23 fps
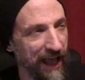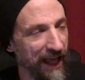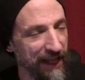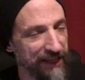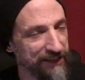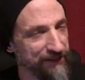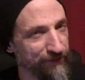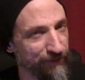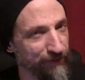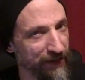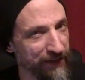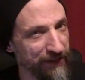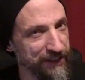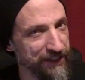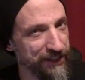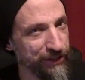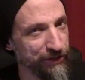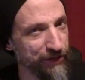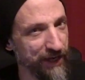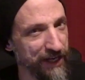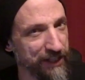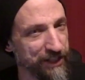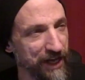It's very
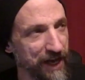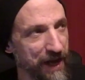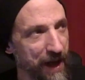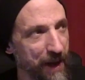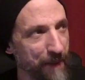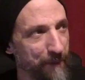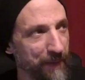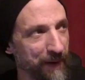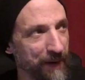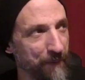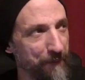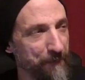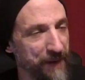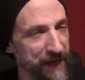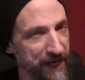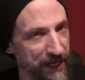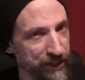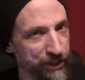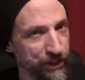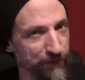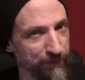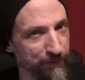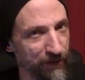strange. But
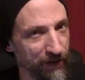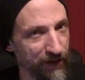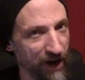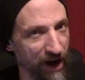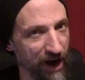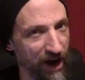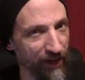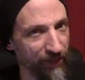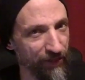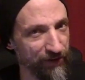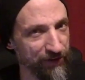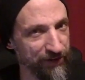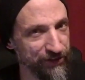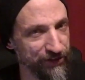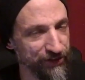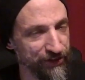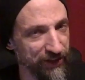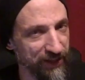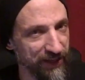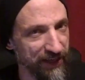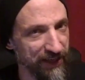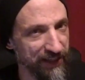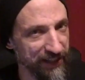picture book
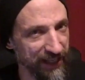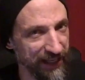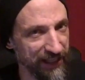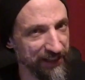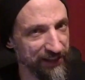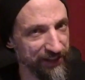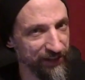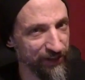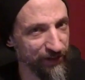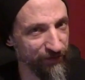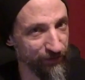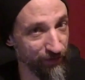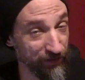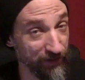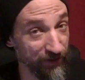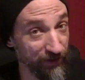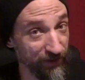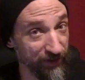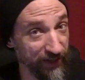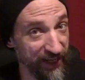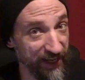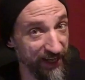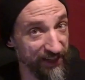authors, like for
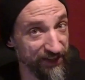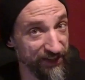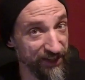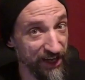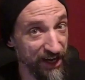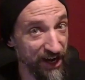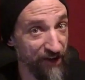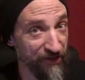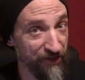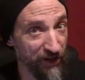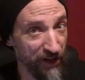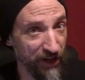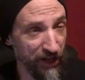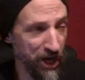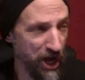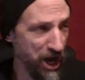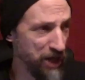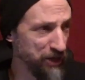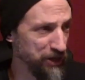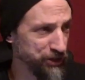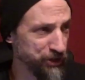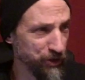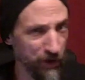little kids, they're like,
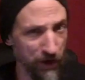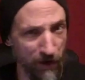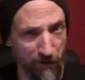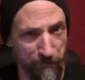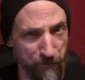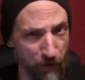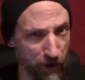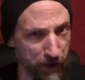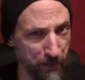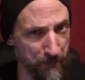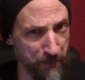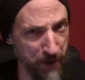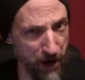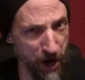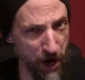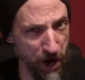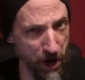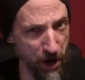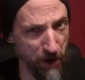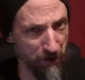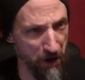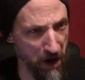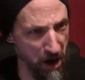"Hey, let's go get a fucking
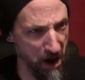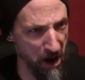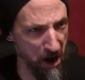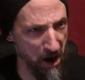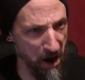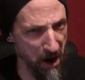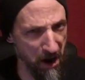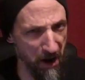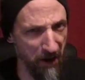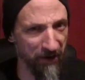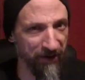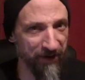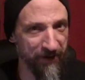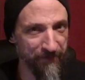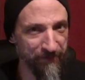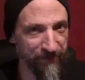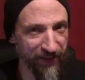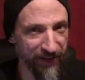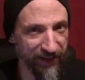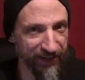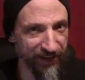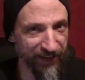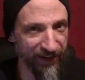beer!" Ah!
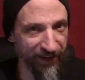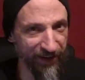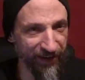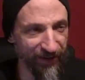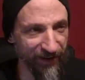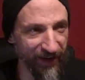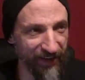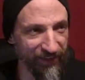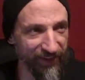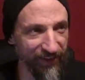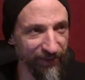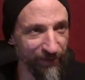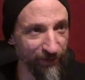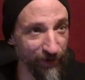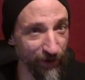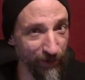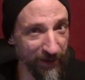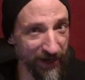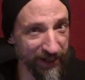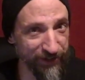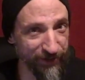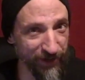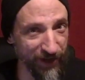You know, and then the
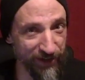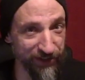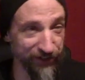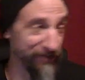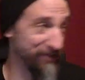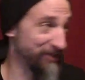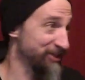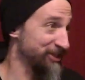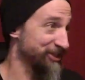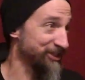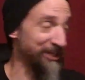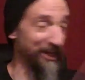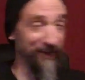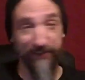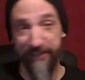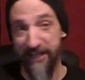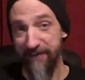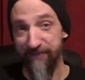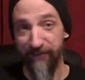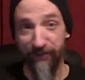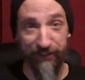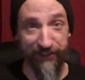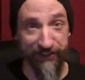romance writers, they're just out to
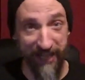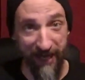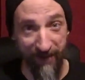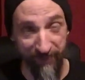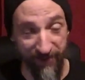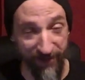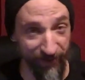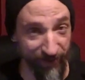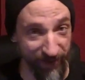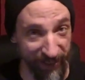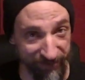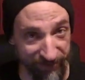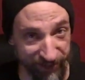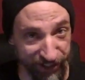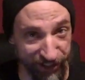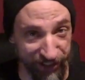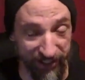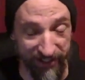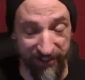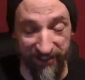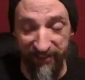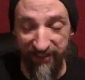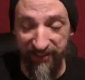have a good time. They don't give a
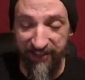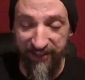shit.